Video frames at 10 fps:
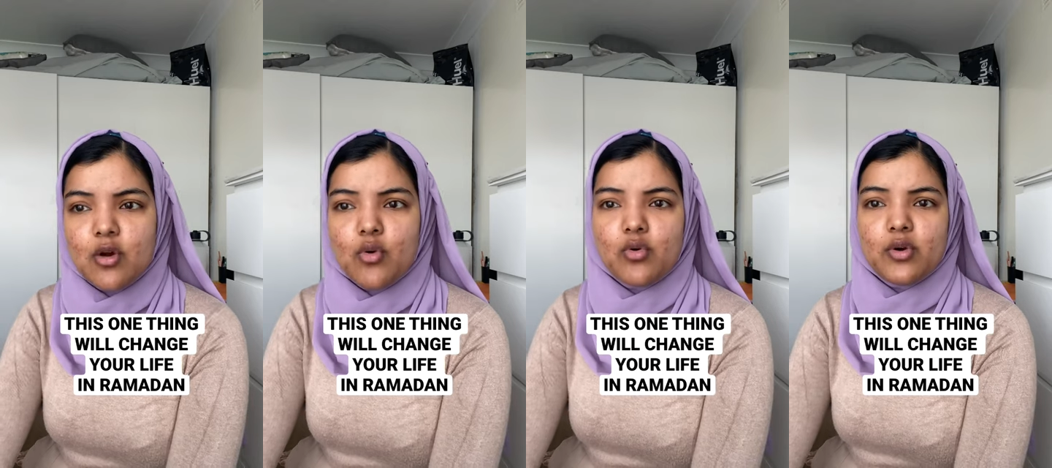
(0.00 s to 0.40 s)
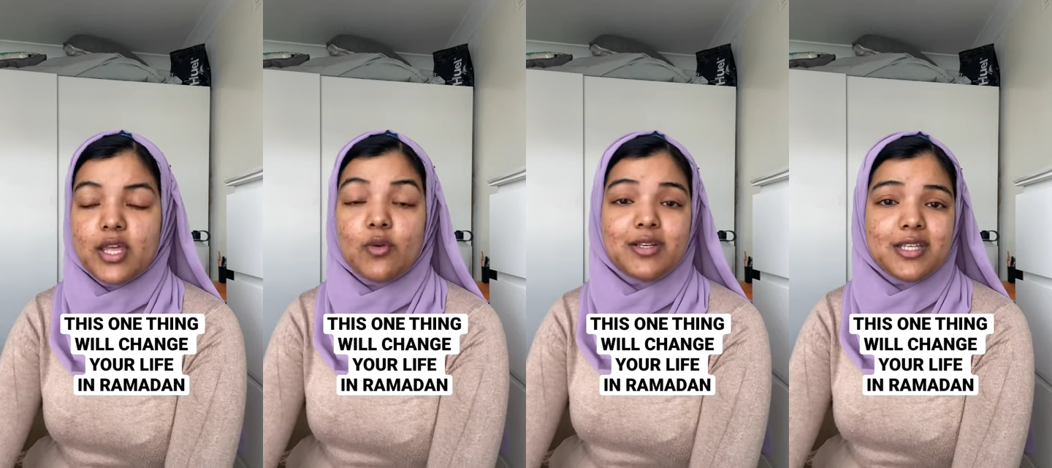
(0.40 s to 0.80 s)
or He
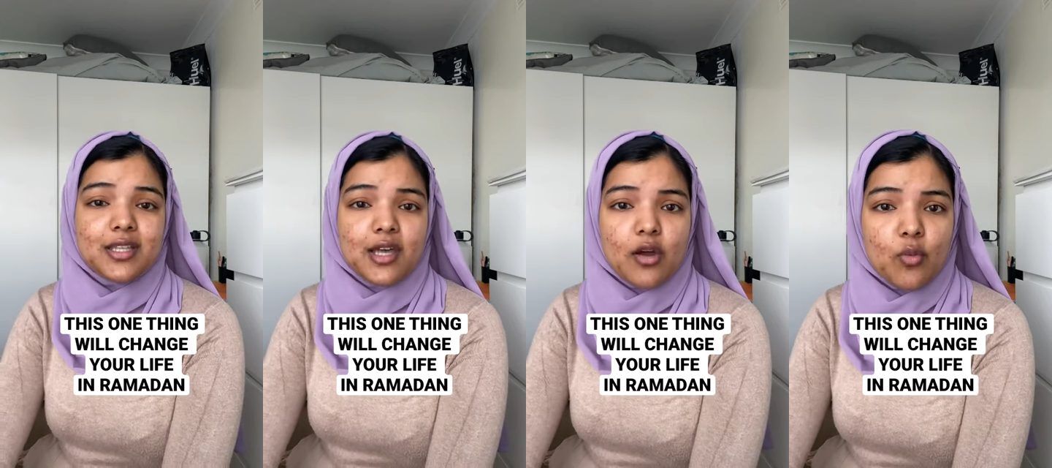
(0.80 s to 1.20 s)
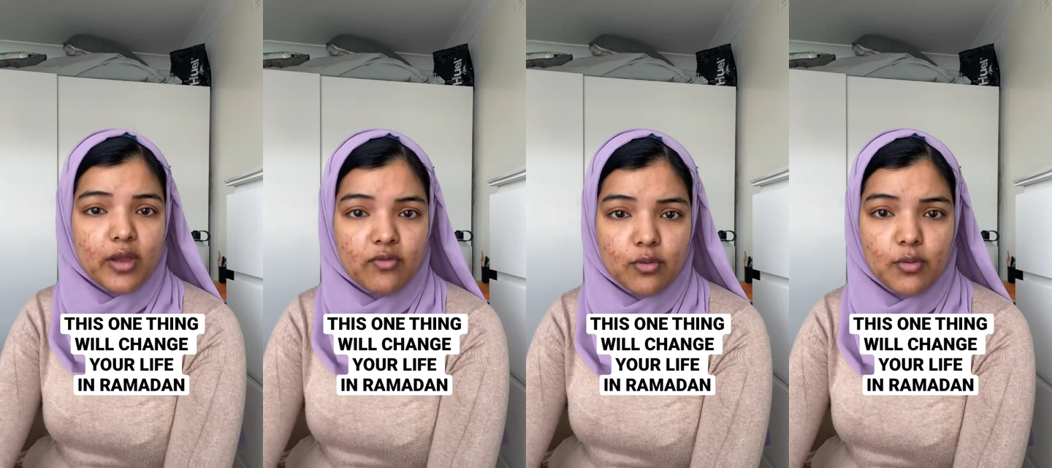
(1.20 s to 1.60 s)
will take that away
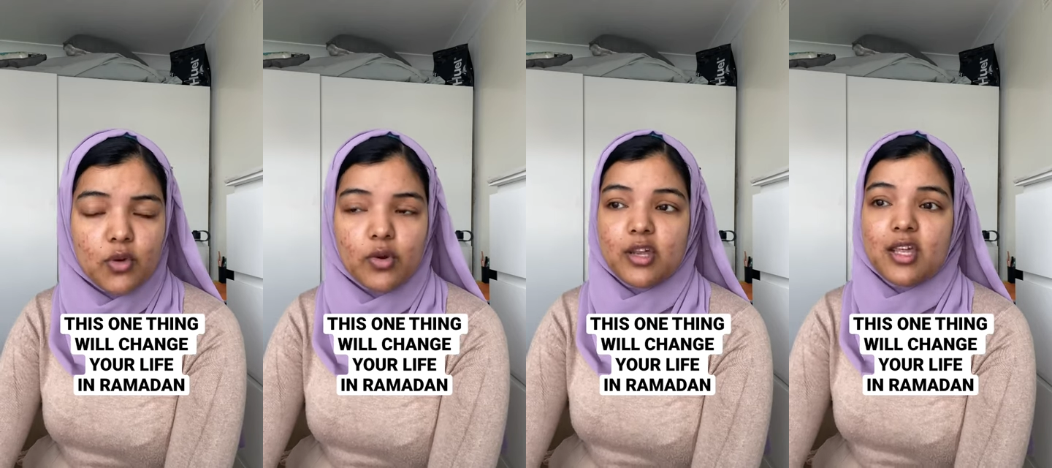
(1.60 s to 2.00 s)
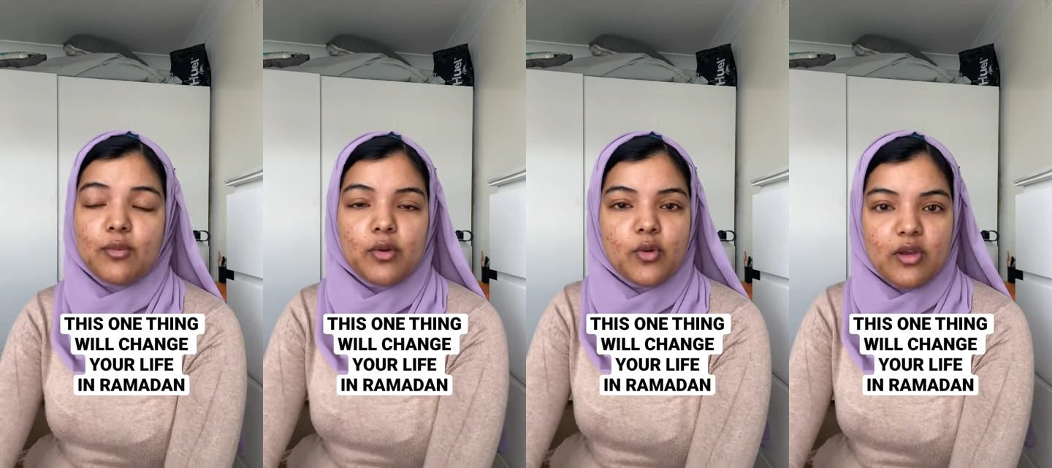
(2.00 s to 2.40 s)
from you, or He'll keep
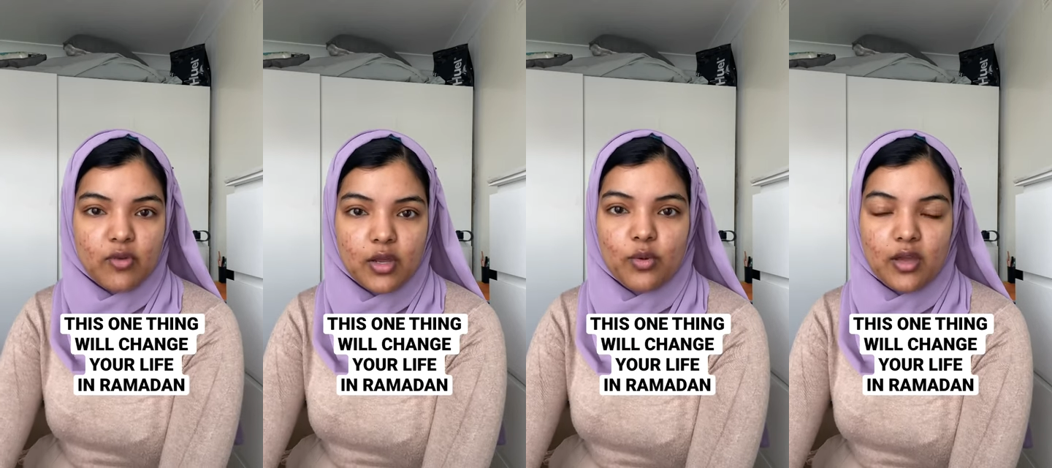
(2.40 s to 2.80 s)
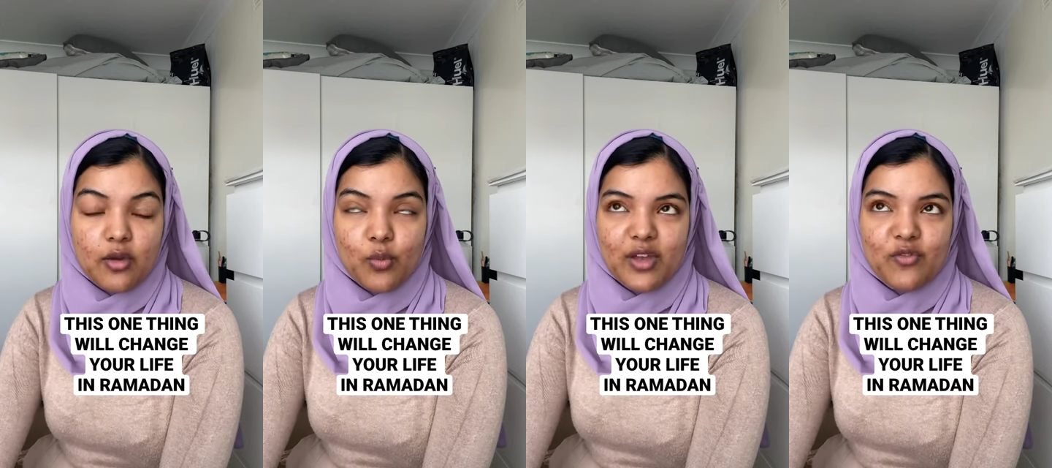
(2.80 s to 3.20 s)
it
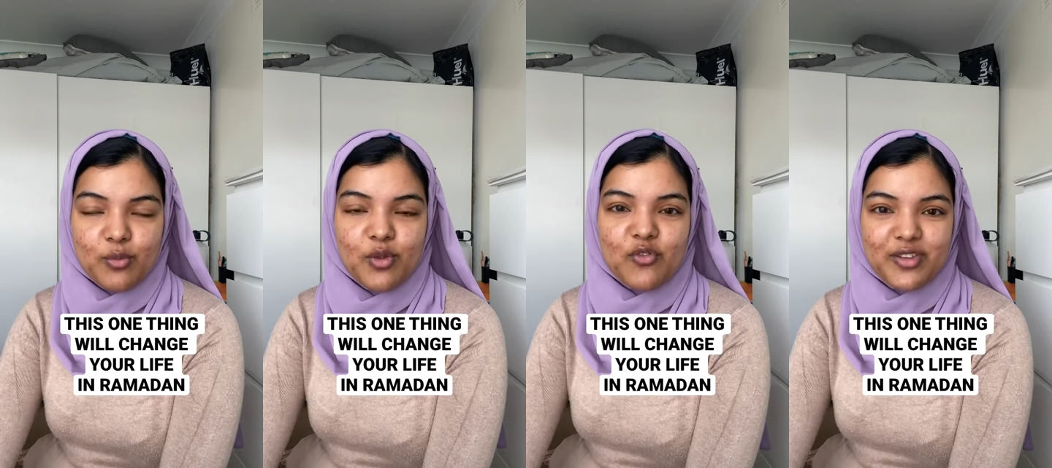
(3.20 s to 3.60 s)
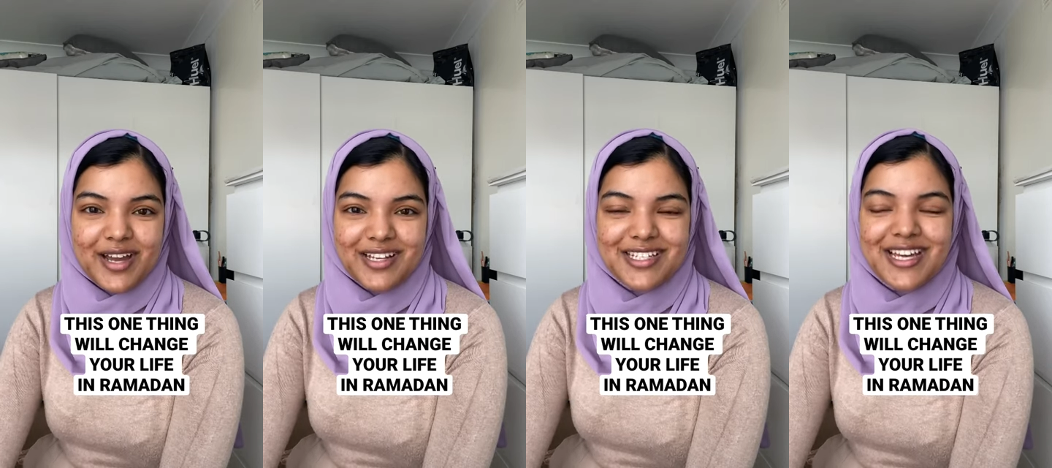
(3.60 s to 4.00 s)
away from you for
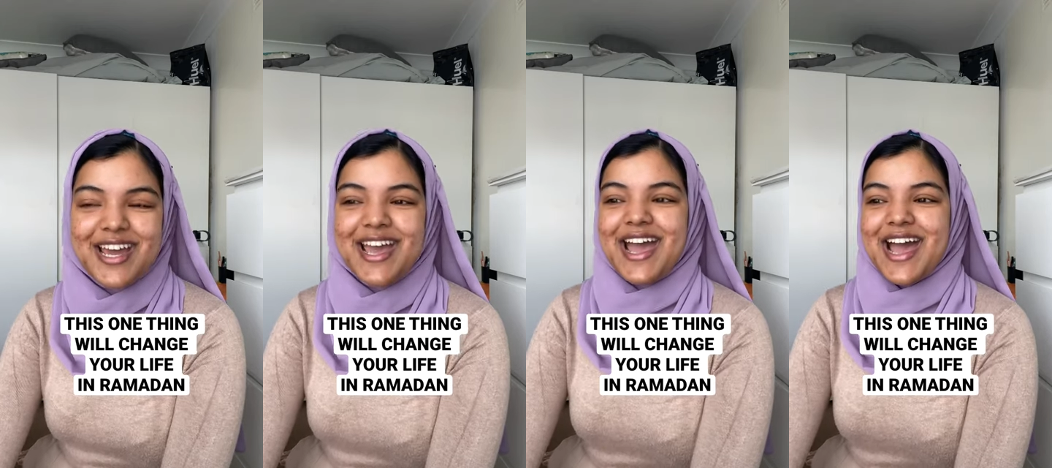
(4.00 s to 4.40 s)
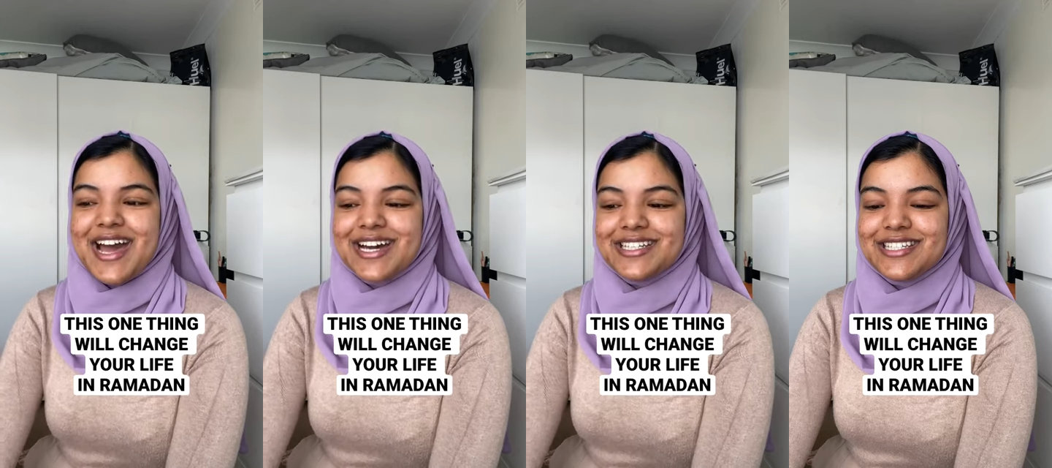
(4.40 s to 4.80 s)
that.
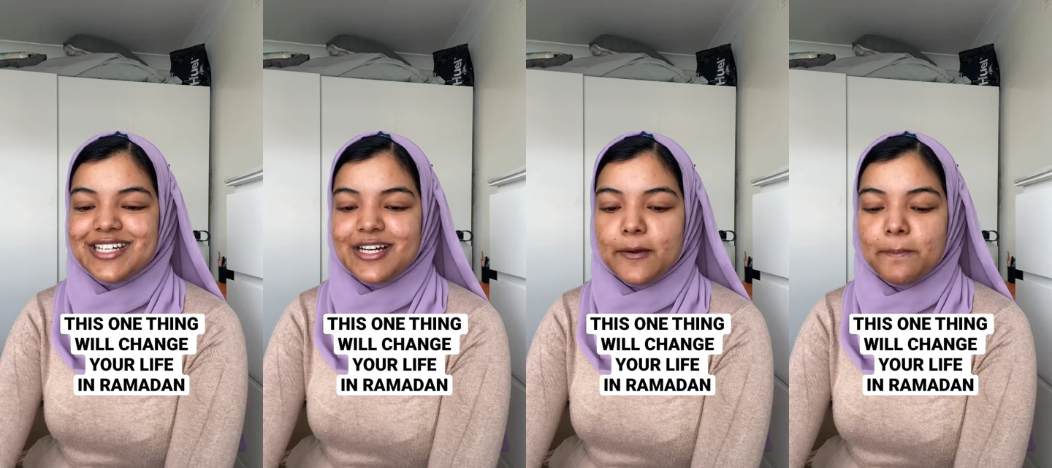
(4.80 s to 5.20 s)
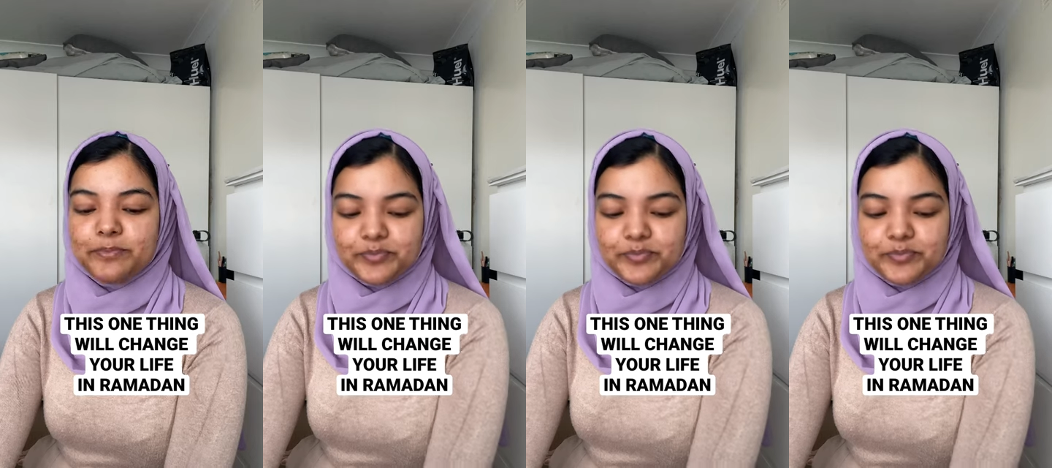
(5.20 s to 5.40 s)
And